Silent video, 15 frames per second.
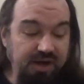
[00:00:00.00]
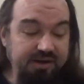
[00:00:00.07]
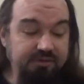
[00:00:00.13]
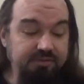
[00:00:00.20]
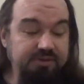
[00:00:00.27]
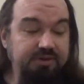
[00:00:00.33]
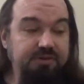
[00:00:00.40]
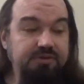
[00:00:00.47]
to
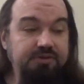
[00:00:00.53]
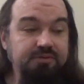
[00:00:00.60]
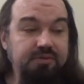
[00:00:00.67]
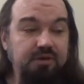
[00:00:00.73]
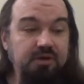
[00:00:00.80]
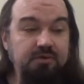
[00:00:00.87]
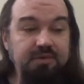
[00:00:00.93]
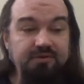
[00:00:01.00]
return to
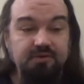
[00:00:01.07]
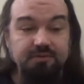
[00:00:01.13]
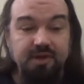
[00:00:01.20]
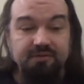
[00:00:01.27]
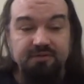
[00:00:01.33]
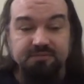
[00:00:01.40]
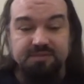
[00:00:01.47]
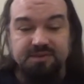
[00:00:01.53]
her home after
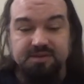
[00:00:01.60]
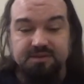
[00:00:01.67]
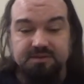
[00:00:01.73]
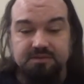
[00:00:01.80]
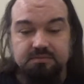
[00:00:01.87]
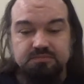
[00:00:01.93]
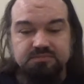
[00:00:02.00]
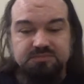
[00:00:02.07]
having
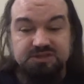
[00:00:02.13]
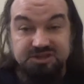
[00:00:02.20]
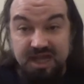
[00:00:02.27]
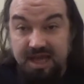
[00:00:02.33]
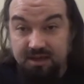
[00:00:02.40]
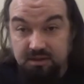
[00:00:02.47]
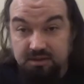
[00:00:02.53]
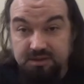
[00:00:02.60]
been
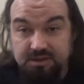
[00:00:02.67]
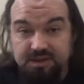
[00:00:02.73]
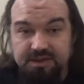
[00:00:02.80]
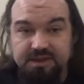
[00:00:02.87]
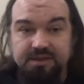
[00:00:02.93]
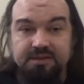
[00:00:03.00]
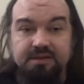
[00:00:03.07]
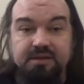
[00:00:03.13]
shattered
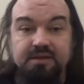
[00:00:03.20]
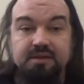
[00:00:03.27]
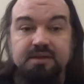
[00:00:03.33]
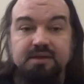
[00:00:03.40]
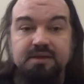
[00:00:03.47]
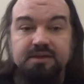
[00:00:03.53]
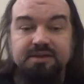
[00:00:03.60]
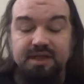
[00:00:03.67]
in
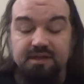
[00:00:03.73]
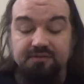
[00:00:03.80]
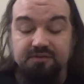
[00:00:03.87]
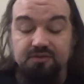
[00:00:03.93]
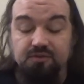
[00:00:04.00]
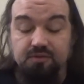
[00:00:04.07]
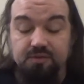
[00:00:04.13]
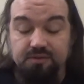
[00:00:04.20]
Ten of
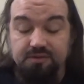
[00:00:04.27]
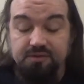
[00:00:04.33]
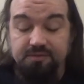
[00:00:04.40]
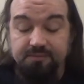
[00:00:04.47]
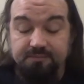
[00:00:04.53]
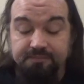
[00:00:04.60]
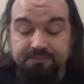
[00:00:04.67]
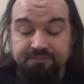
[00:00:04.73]

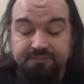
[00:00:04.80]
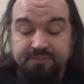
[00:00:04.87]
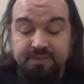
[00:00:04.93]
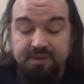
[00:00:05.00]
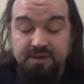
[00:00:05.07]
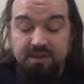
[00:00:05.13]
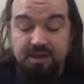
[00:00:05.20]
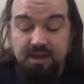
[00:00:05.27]
Swords.
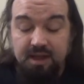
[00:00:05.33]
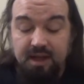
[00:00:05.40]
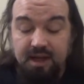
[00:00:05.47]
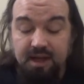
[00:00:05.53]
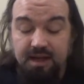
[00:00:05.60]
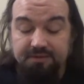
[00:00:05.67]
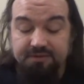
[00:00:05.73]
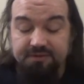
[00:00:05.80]

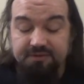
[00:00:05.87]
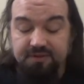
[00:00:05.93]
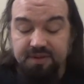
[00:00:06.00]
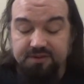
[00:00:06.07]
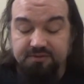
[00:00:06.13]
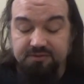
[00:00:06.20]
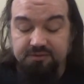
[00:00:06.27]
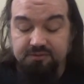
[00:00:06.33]
This
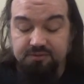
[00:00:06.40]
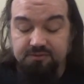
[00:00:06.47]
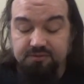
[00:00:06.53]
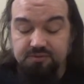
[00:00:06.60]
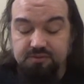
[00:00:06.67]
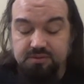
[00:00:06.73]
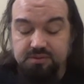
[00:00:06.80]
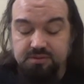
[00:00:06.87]
led
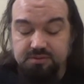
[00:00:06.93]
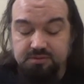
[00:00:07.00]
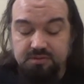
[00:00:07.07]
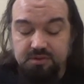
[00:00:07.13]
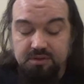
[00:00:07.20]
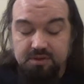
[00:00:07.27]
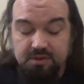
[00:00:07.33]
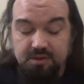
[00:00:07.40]
to
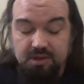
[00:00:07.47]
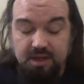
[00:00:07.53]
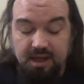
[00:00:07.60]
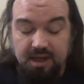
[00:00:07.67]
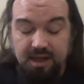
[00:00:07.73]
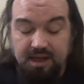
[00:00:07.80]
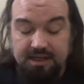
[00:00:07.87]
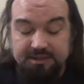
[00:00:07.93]

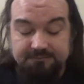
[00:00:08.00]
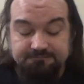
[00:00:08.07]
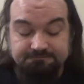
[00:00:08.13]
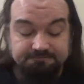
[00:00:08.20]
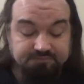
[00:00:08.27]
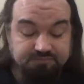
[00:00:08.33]
her